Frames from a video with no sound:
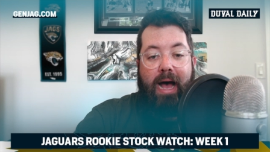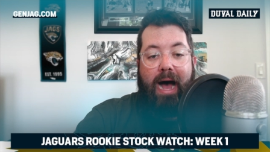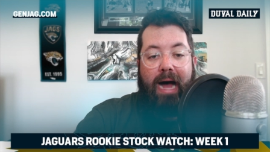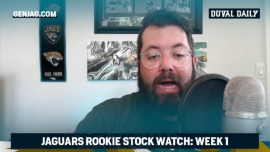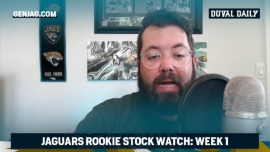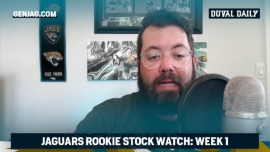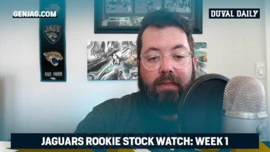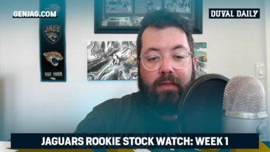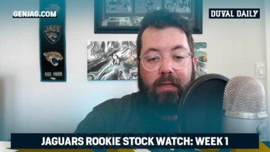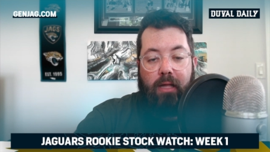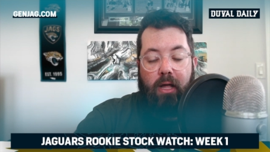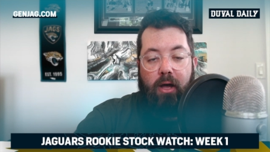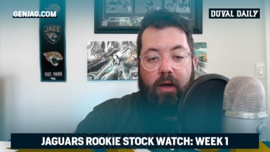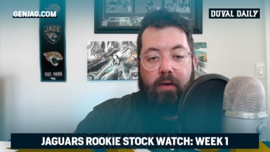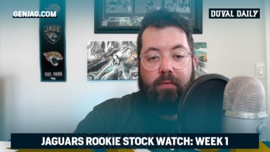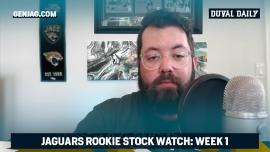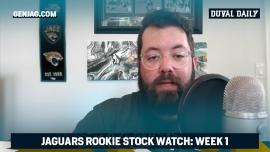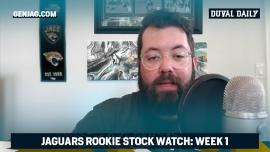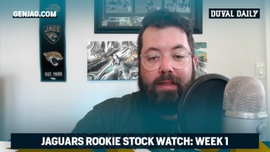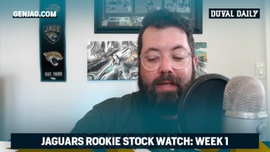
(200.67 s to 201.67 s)
I
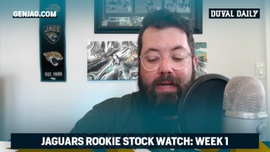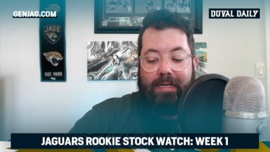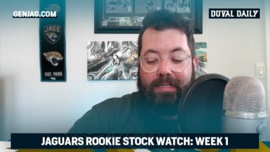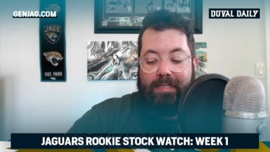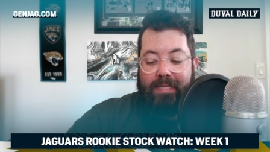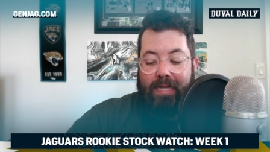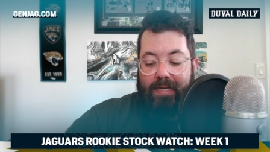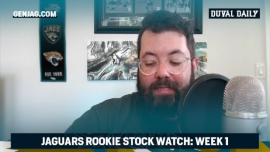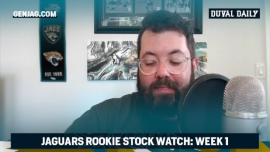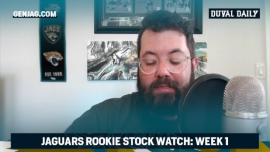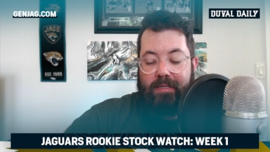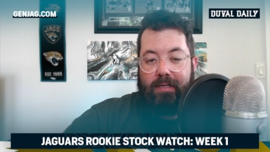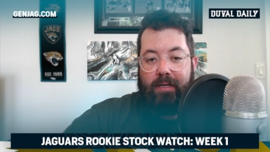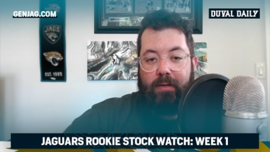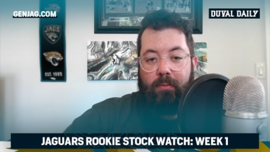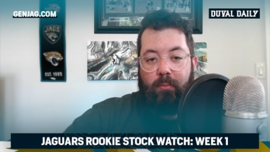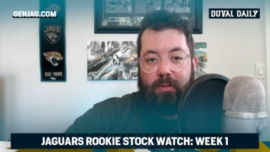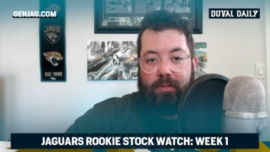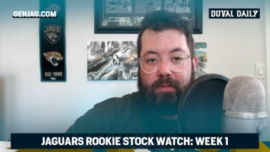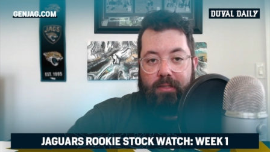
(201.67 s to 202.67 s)
love that they tested
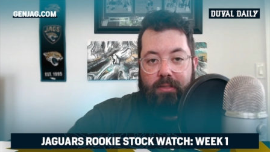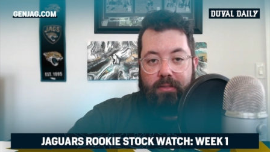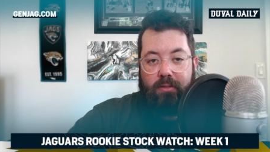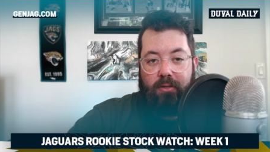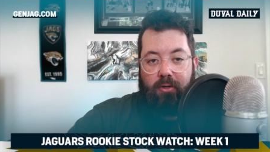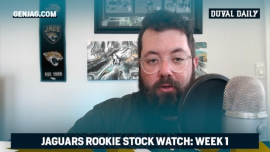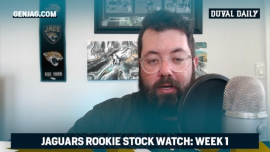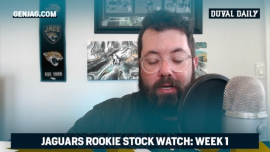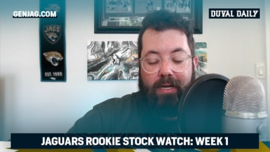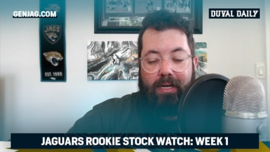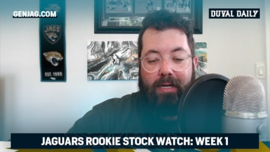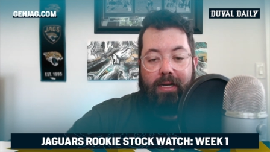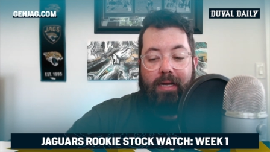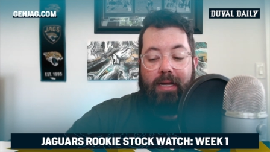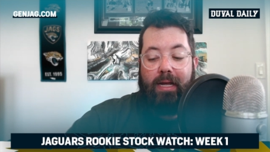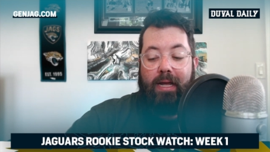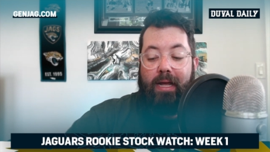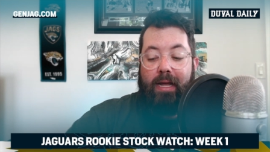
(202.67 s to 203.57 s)
him with the screen.